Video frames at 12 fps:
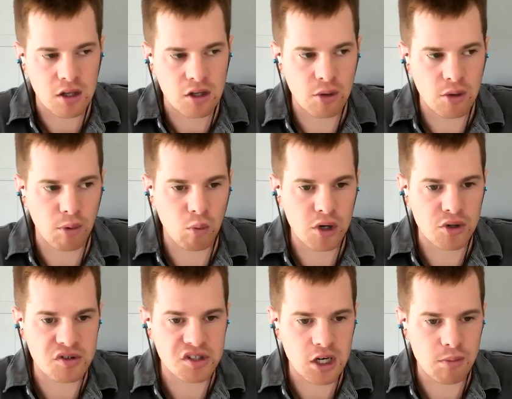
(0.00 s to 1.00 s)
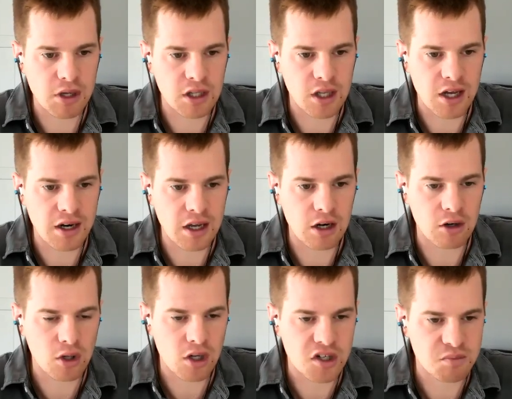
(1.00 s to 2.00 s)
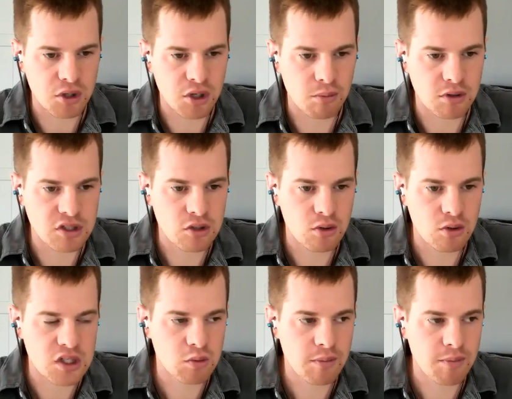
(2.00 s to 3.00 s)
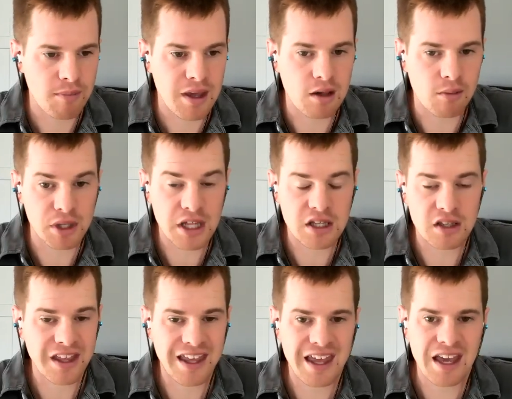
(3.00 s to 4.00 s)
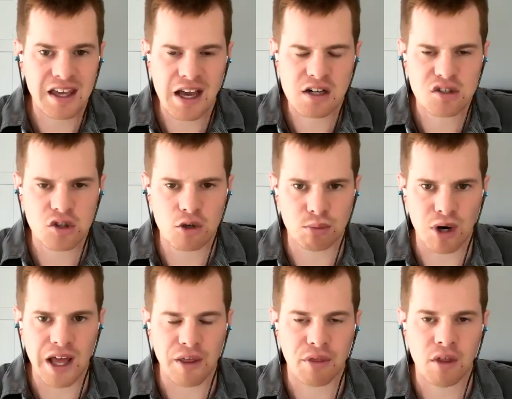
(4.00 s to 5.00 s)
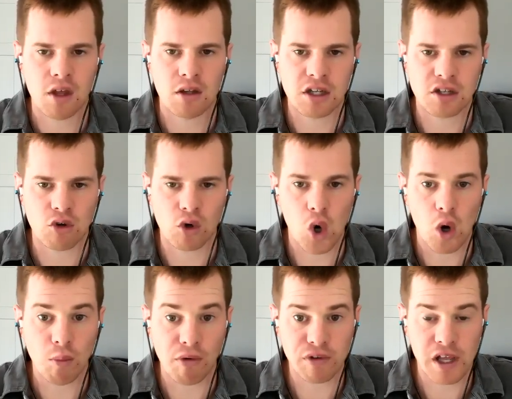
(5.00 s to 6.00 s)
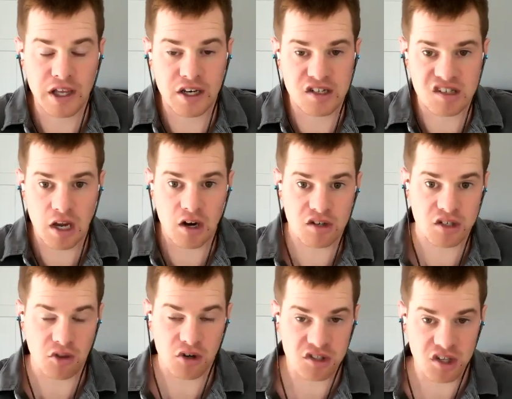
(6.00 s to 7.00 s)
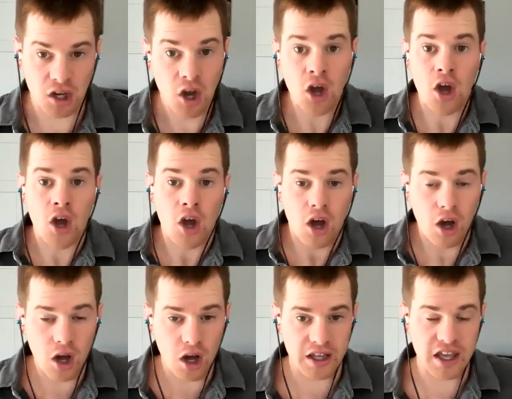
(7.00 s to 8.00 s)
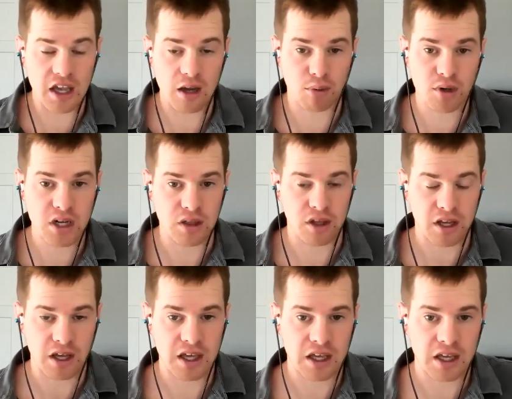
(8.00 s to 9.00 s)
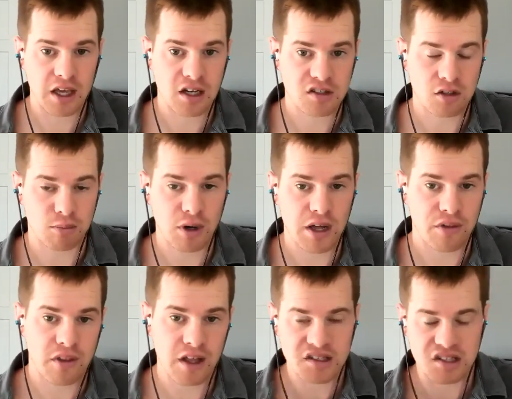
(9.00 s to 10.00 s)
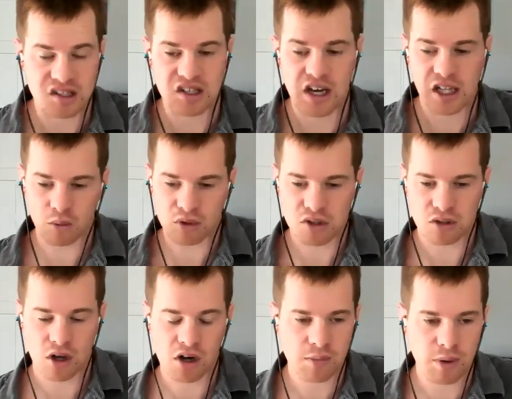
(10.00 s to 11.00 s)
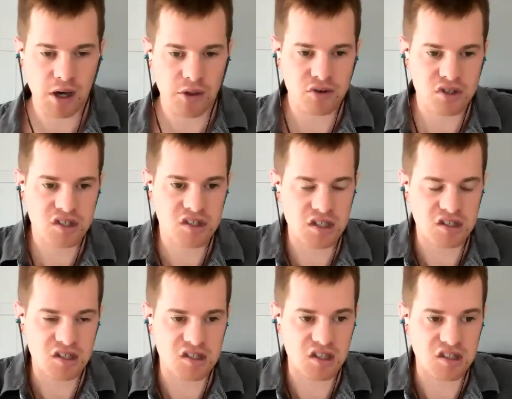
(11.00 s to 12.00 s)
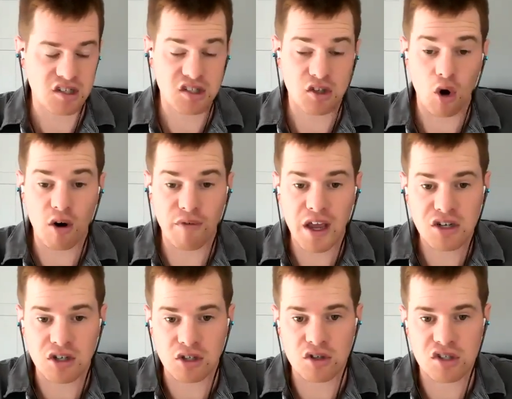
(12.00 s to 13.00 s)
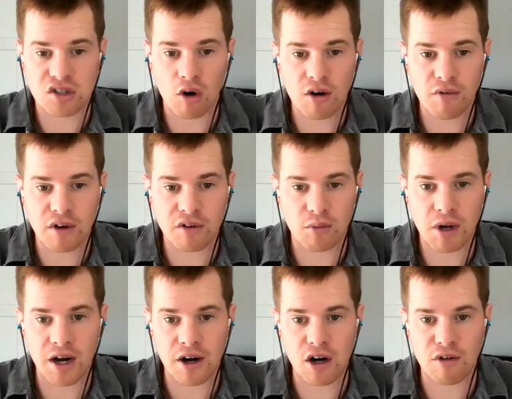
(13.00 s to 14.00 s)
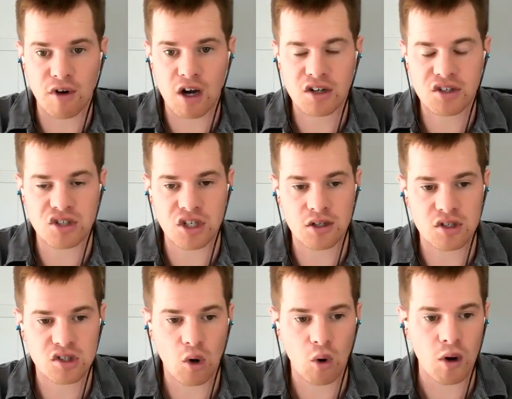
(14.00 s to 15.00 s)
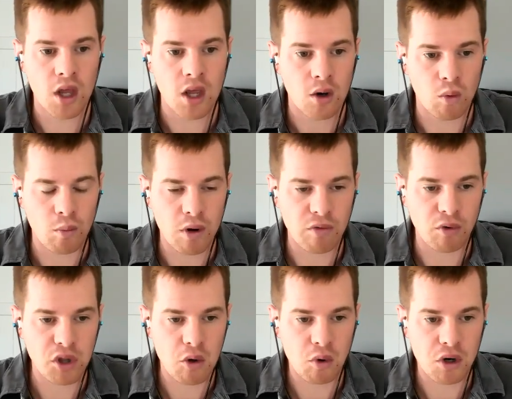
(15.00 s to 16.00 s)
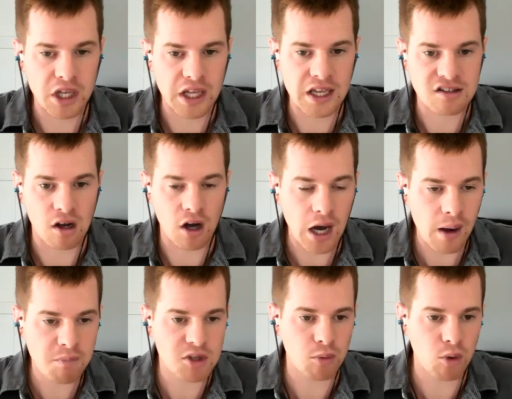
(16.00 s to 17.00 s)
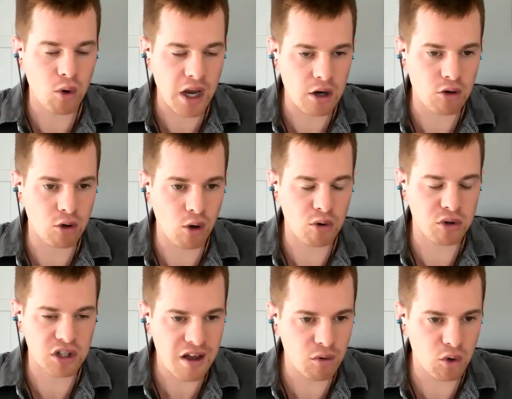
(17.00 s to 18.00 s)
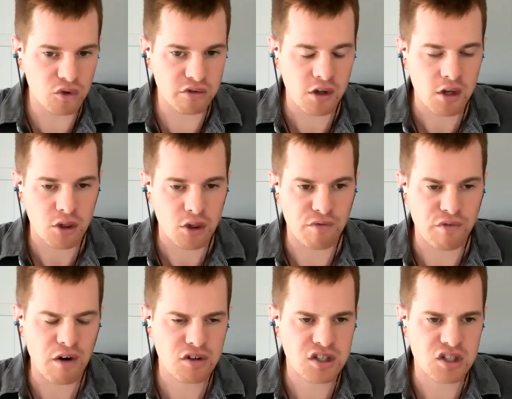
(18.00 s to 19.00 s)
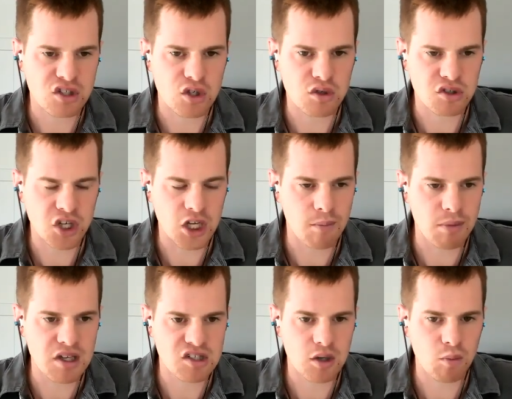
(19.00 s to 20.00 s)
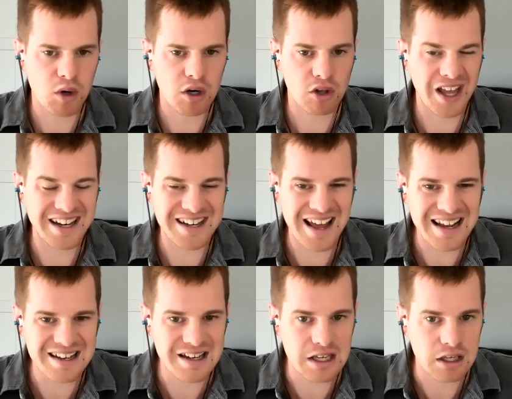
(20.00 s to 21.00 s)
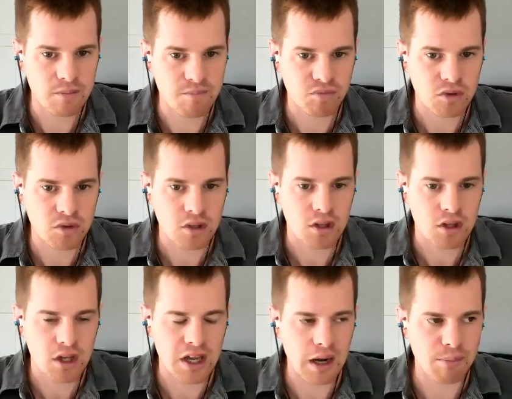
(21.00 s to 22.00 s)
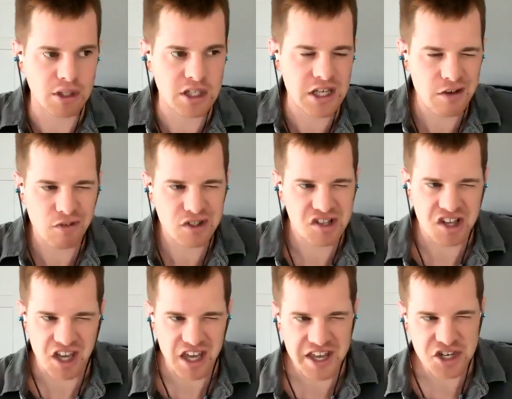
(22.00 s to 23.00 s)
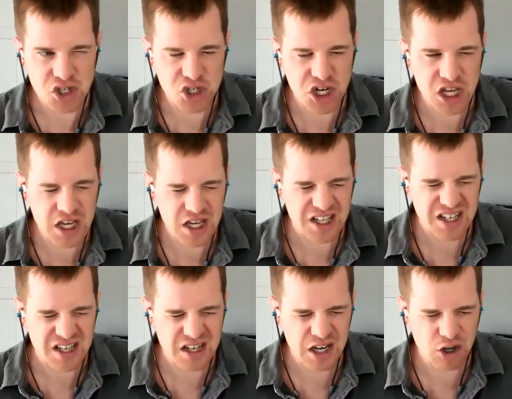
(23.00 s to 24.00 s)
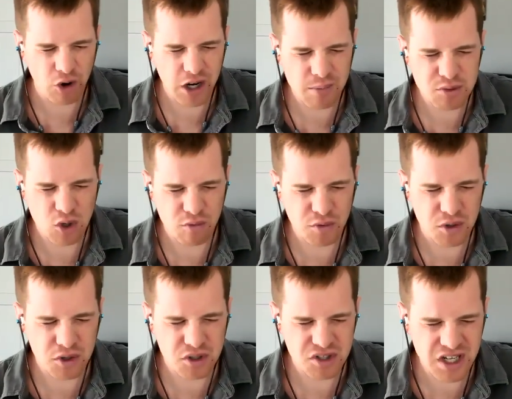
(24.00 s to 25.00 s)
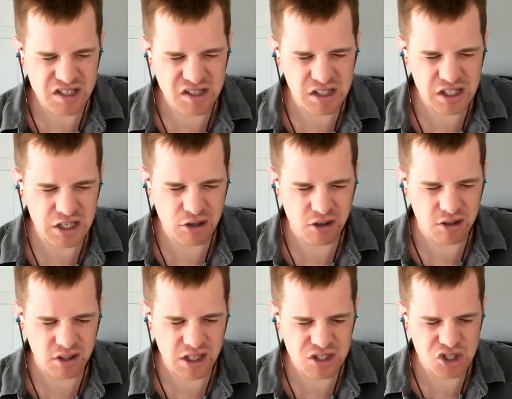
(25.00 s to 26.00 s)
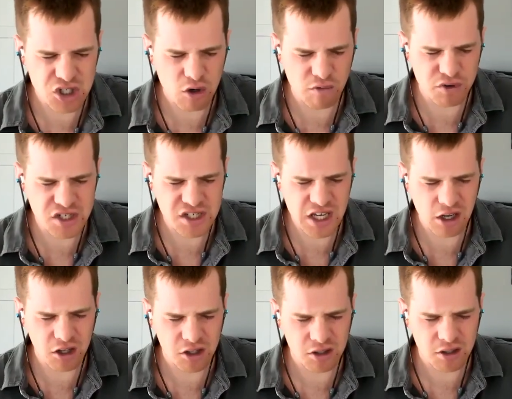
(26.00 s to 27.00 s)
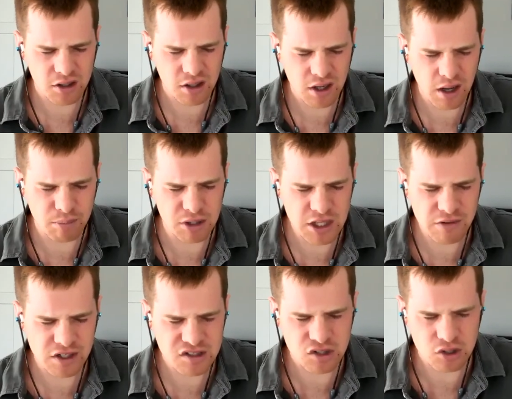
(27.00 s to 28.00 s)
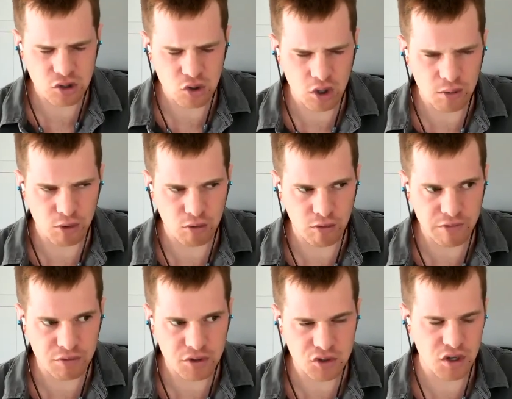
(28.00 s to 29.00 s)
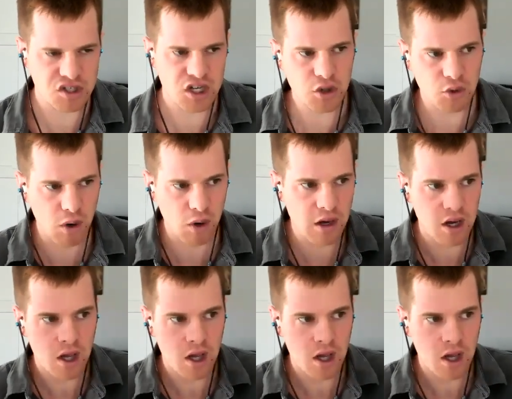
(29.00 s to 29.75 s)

number one, there's going to be a lot of hair loss. But number two, these women may complain that they can't catch their breath. Like they'll go up a flight of stairs and they're just like, oh, I can't breathe. Like I can't catch their breath. And that's exactly what you talked about. There's just, it's, it's, it's a starvation. You're starving from not enough oxygen. So when we really want to get to optimal hair growth levels, the ferritin's usually going to be somewhere like ninety. And I believe it's like N G nanograms over deciliter, N G over D L. I believe that's the normal reference range. Either way,